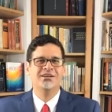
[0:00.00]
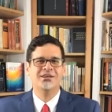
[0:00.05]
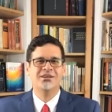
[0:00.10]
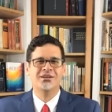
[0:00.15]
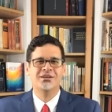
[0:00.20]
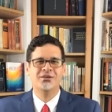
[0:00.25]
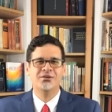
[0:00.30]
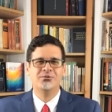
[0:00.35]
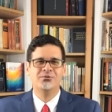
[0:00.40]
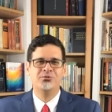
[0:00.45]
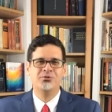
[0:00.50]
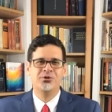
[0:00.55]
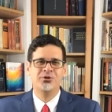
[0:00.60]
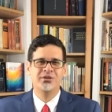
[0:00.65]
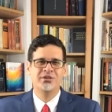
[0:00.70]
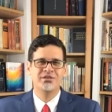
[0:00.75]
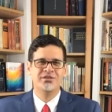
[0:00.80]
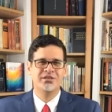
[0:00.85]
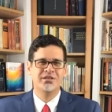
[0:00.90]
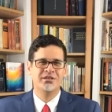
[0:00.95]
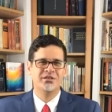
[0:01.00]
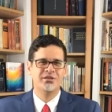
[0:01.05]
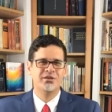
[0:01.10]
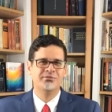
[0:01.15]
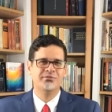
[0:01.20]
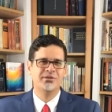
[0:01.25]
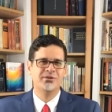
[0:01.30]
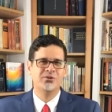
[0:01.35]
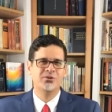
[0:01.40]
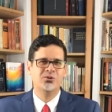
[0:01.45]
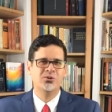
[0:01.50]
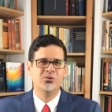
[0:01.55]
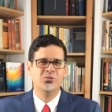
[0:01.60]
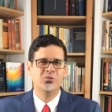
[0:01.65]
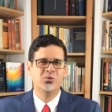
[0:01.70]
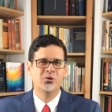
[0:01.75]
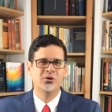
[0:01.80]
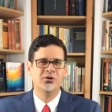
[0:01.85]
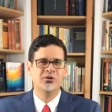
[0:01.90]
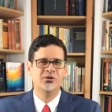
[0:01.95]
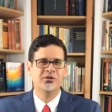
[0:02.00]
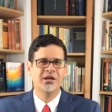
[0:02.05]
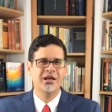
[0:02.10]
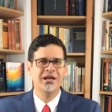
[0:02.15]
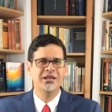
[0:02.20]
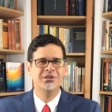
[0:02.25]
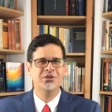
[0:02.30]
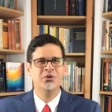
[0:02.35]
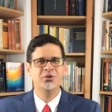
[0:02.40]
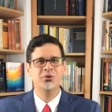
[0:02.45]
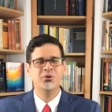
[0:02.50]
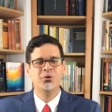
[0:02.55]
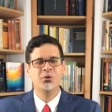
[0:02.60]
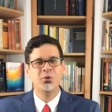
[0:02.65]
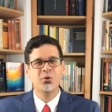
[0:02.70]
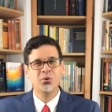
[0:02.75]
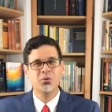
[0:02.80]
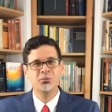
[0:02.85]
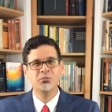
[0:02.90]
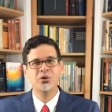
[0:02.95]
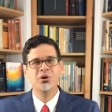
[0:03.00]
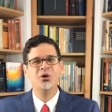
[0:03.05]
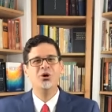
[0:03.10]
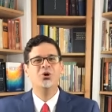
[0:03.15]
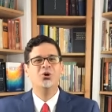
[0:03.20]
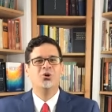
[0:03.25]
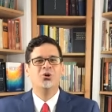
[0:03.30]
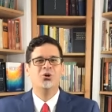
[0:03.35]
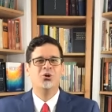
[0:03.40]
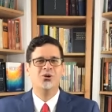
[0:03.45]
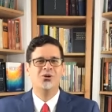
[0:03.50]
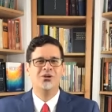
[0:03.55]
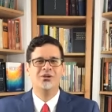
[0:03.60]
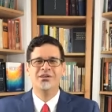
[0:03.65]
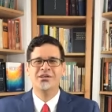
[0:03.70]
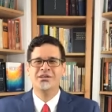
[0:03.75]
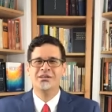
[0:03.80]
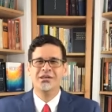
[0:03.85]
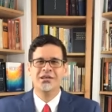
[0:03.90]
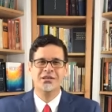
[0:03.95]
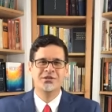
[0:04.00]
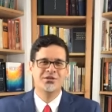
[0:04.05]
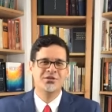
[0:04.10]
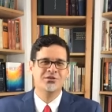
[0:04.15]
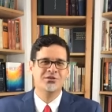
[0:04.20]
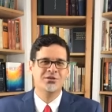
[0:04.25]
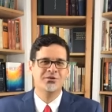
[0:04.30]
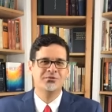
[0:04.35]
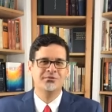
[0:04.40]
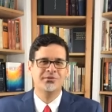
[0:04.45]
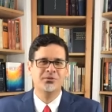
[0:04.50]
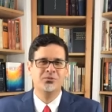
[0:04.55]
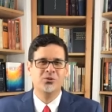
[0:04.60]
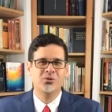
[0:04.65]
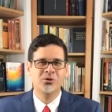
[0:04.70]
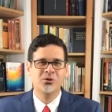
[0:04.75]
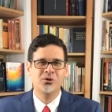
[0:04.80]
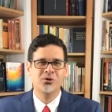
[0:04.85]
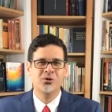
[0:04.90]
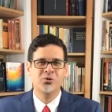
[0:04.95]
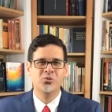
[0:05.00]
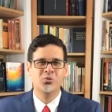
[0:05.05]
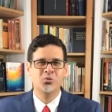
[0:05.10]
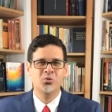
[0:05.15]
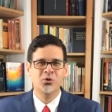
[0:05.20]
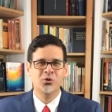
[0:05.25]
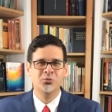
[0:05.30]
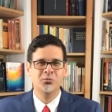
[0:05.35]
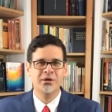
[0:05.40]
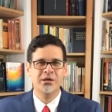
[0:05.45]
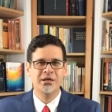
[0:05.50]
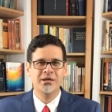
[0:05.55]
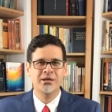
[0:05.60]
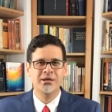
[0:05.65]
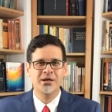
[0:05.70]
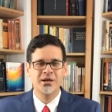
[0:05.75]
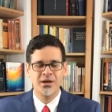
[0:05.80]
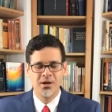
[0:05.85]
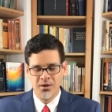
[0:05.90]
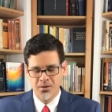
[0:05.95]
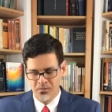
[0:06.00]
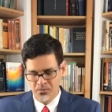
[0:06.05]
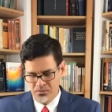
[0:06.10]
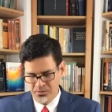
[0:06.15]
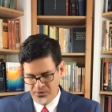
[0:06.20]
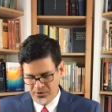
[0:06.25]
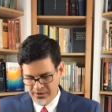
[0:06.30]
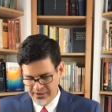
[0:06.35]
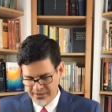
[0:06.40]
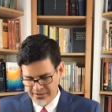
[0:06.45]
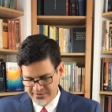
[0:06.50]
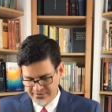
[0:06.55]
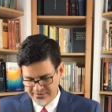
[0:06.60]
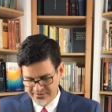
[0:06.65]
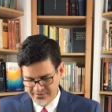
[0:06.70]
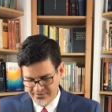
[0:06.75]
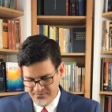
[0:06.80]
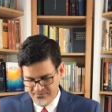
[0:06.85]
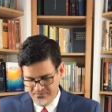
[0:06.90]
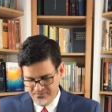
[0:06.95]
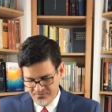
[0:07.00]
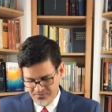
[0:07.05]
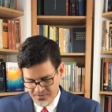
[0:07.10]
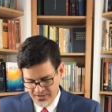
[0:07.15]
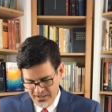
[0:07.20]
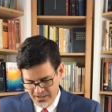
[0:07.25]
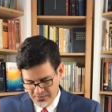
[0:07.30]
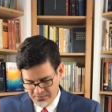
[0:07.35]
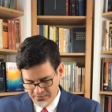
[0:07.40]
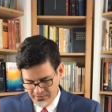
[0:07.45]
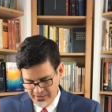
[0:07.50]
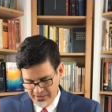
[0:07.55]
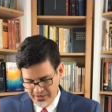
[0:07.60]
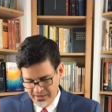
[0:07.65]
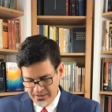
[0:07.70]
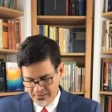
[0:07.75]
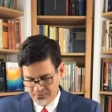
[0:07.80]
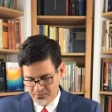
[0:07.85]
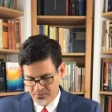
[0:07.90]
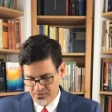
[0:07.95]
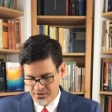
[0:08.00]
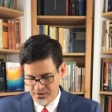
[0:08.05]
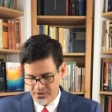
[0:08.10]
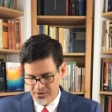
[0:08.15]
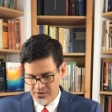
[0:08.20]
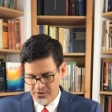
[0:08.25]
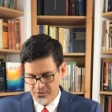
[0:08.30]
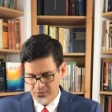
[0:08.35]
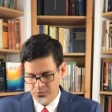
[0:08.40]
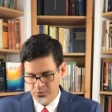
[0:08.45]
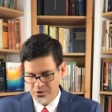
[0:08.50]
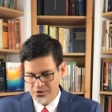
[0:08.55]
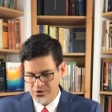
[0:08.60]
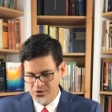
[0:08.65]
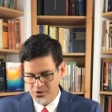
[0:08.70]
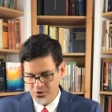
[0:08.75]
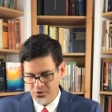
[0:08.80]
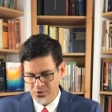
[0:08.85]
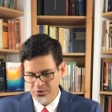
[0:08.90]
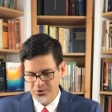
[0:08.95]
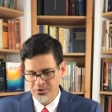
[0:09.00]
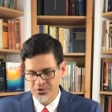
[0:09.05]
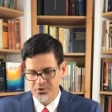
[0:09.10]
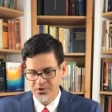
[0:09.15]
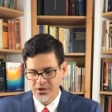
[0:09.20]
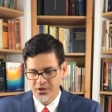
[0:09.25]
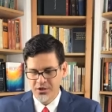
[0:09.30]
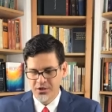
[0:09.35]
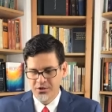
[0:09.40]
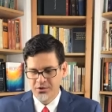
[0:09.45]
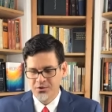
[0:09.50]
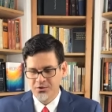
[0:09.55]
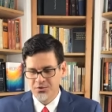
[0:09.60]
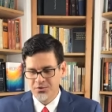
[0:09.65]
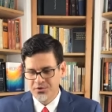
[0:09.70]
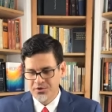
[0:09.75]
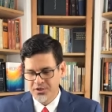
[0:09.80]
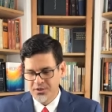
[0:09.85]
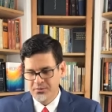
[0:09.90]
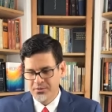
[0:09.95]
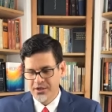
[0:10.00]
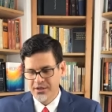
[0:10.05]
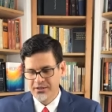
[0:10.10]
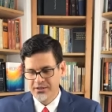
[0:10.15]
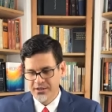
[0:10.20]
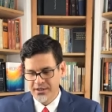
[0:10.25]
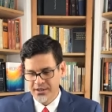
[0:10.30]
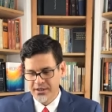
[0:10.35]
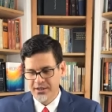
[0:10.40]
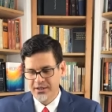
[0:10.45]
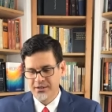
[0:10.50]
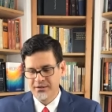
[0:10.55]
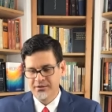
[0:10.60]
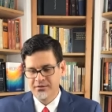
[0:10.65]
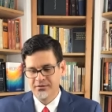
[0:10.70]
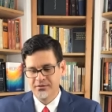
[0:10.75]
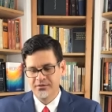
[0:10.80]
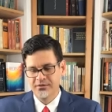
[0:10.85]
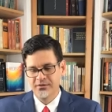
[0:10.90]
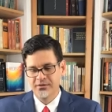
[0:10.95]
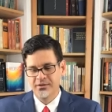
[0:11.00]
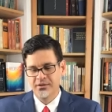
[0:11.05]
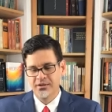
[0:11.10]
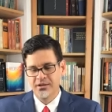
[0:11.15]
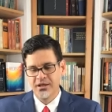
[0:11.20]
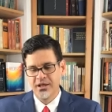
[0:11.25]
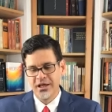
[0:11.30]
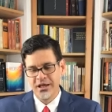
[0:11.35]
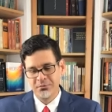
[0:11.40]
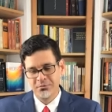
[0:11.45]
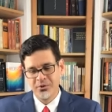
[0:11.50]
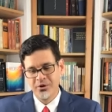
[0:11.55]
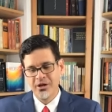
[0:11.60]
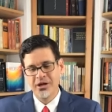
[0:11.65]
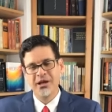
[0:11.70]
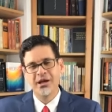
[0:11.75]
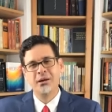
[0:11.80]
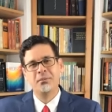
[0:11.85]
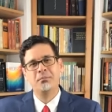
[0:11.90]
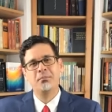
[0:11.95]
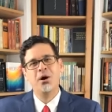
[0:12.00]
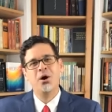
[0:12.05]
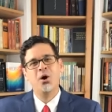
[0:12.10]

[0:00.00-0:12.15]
uh, for the sins of the whole world, and through whom all the nations of the world would be blessed. Abraham rejoiced to see my day. Abraham